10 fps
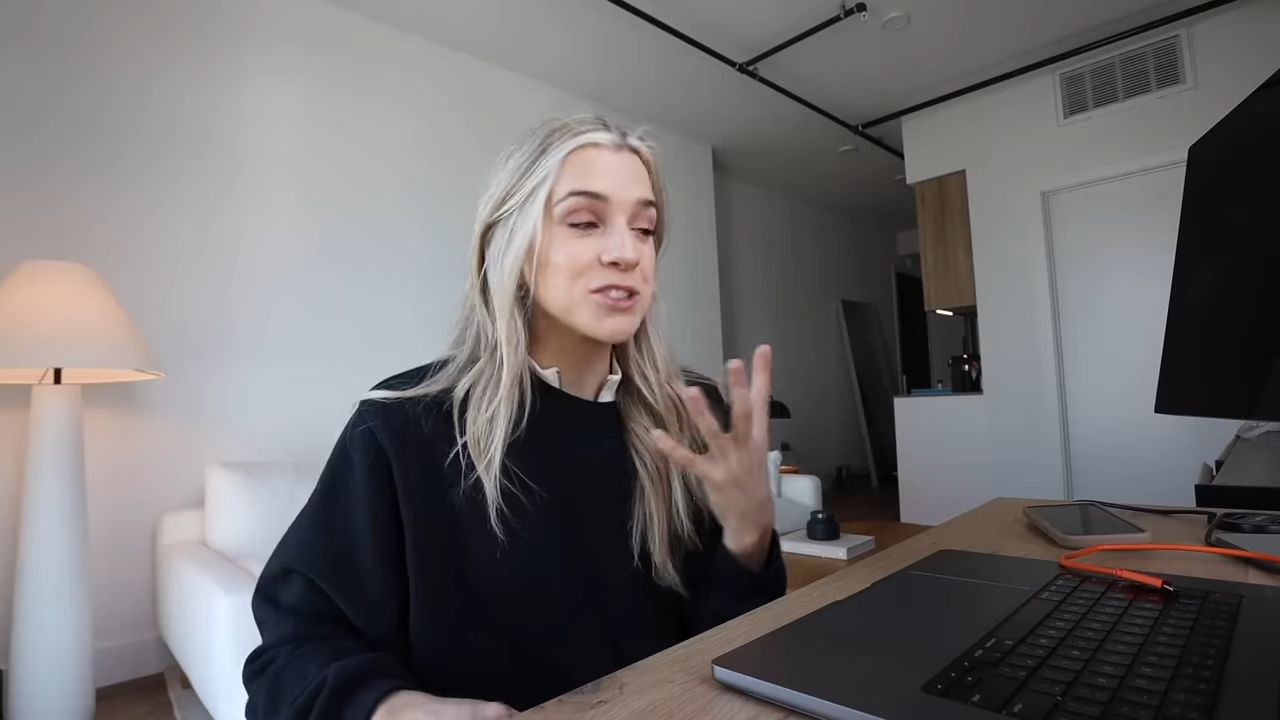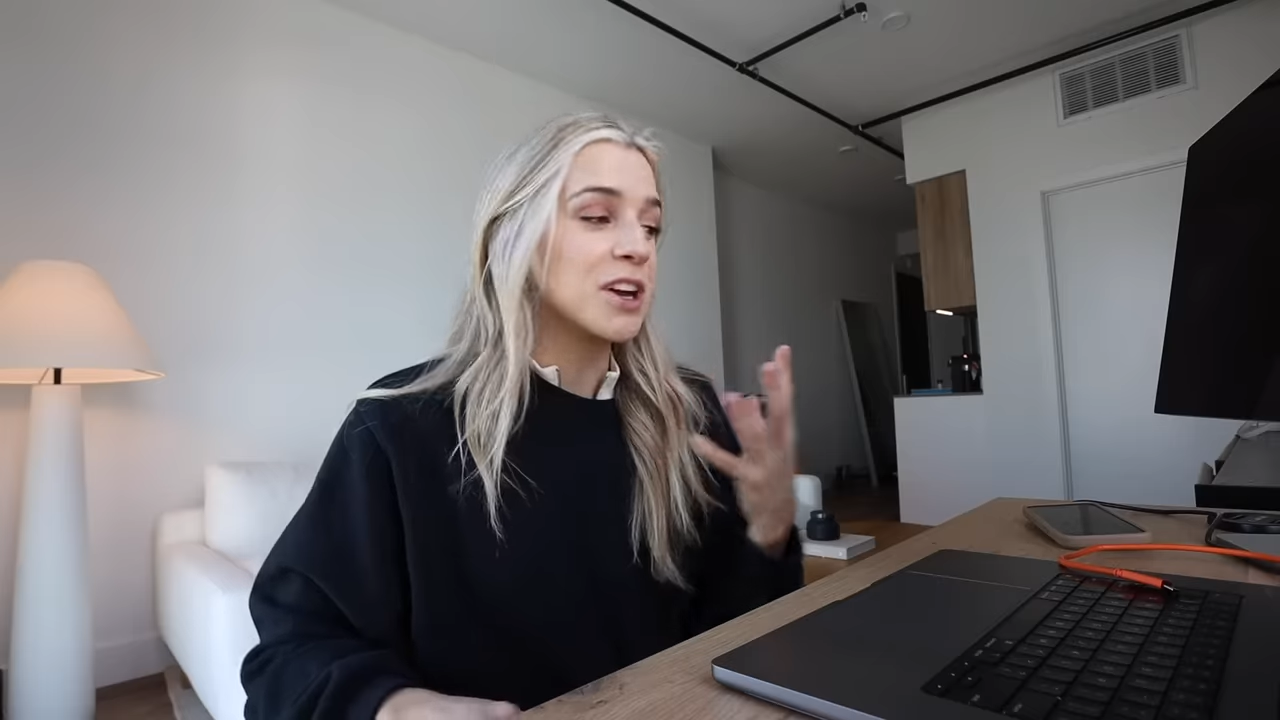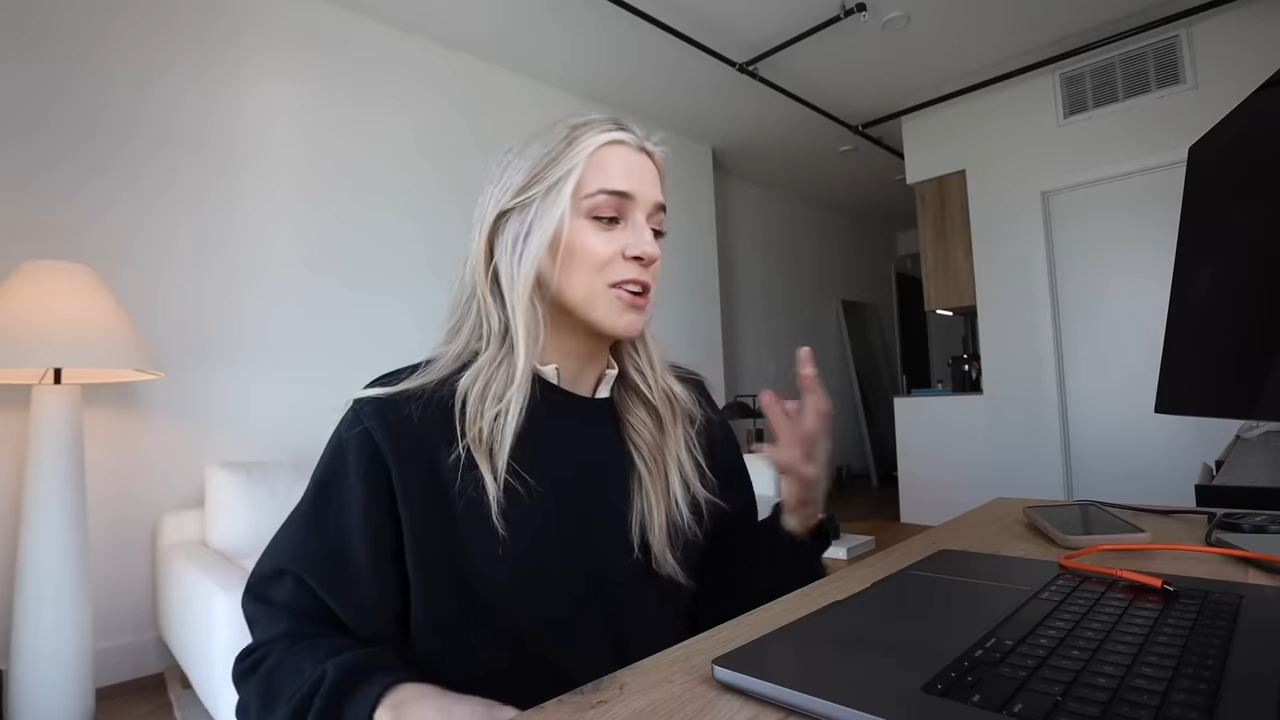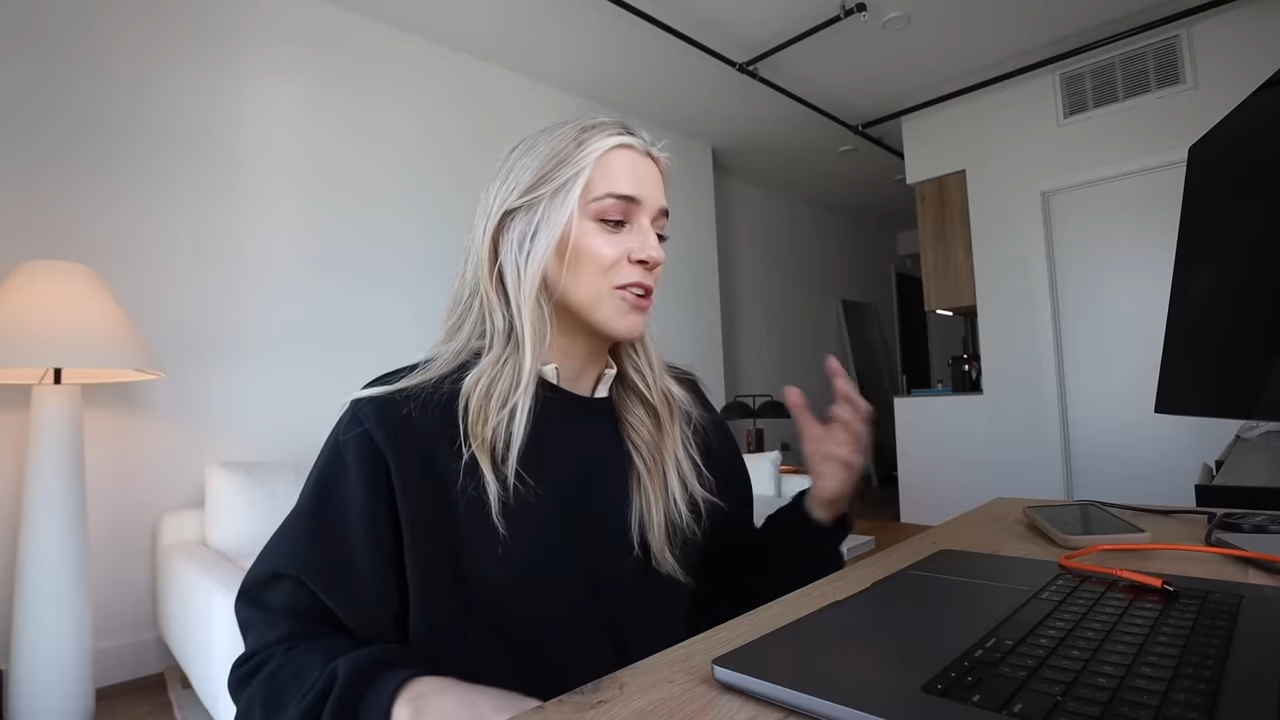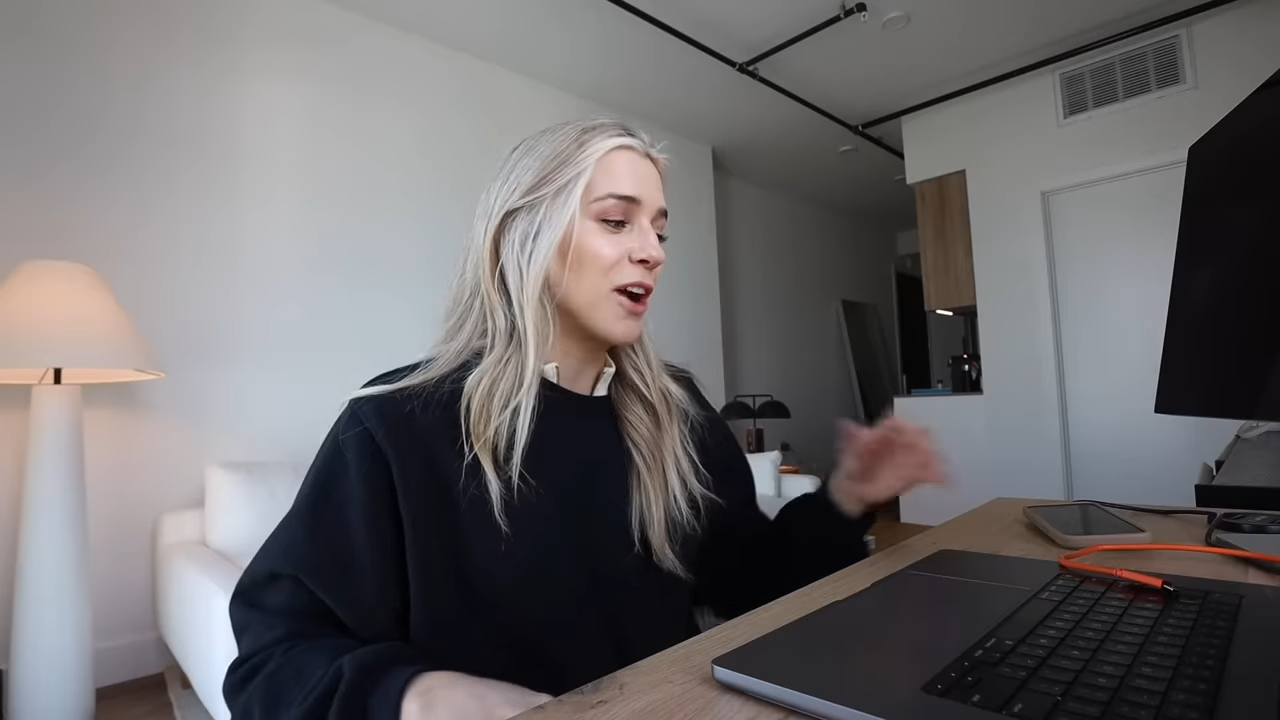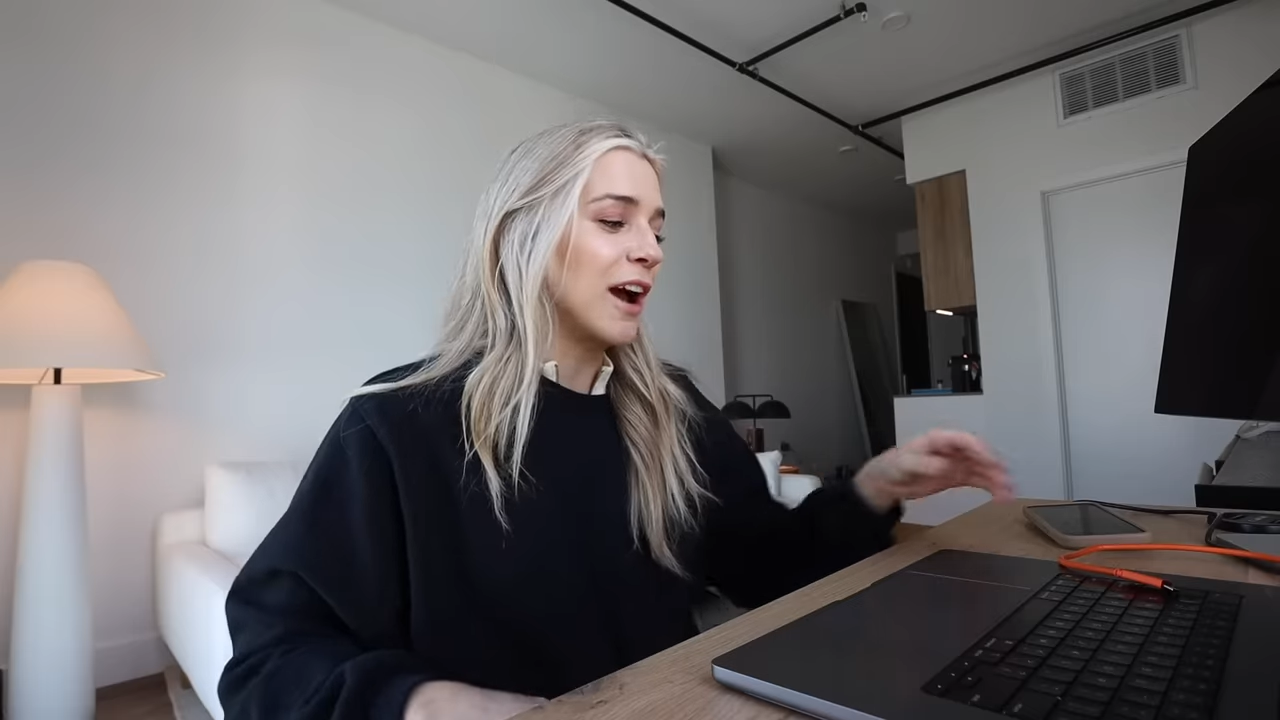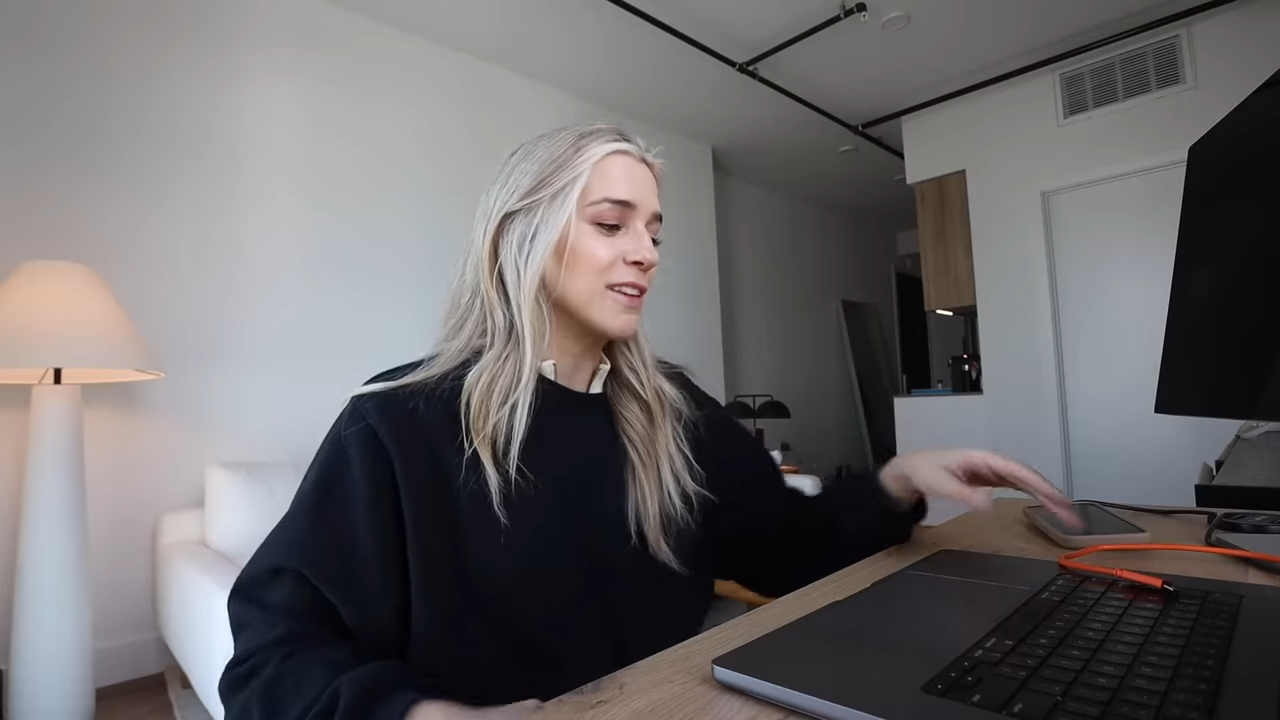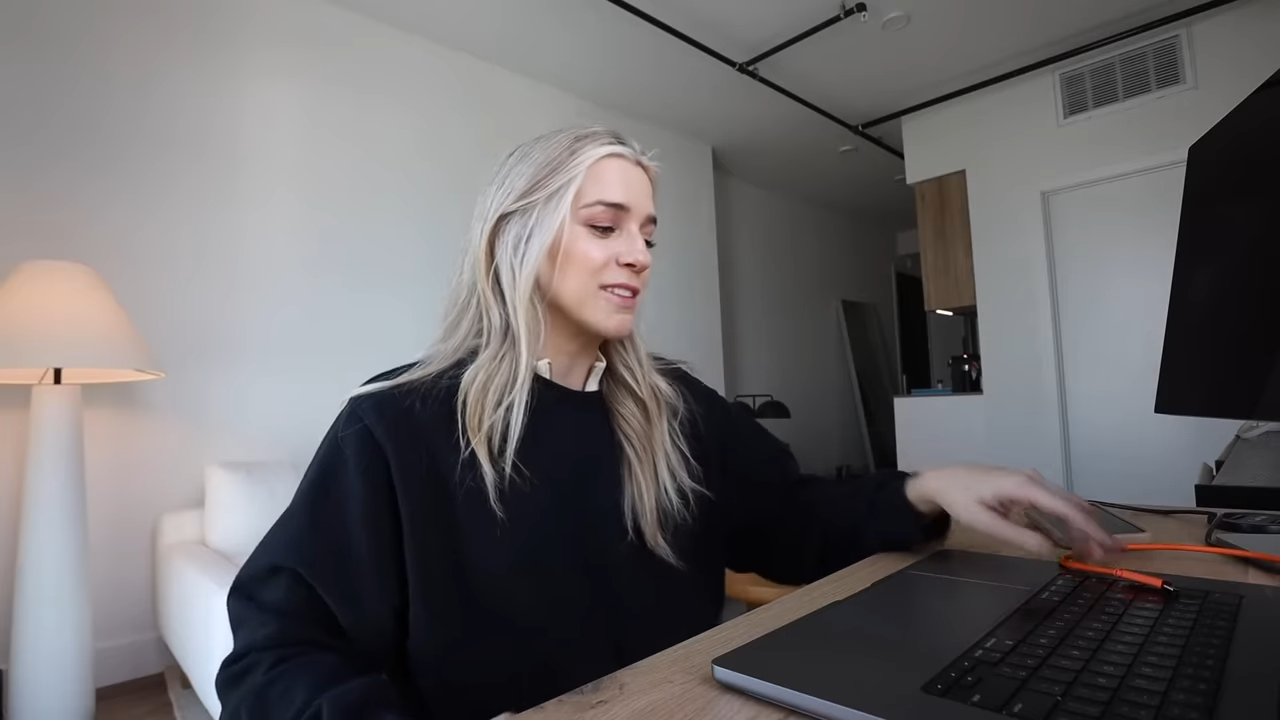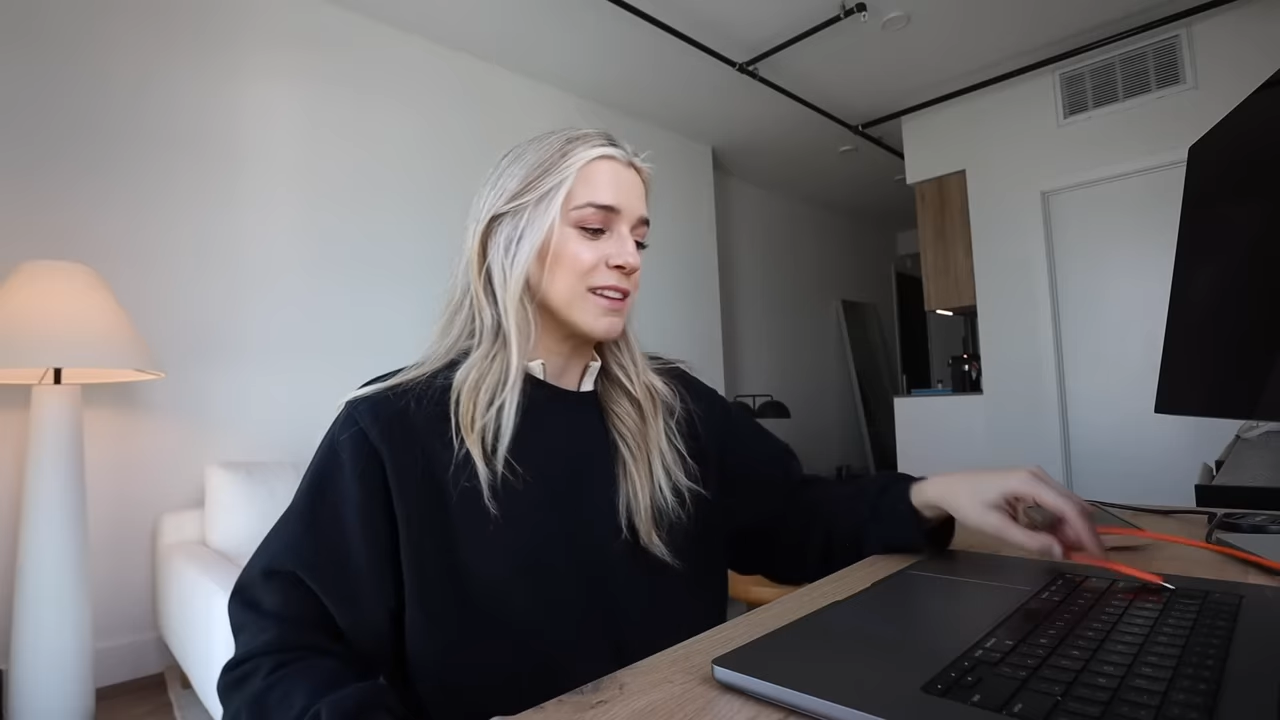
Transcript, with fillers: cut grass